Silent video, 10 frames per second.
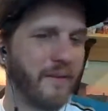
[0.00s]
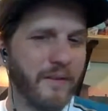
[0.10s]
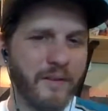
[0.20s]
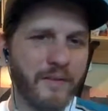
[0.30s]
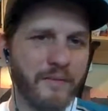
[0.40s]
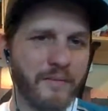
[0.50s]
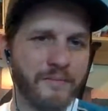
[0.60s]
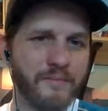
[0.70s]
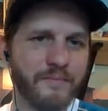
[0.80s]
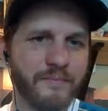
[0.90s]
Yeah, that's
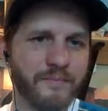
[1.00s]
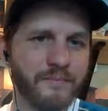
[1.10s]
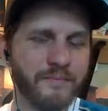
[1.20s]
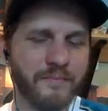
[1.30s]
true. That's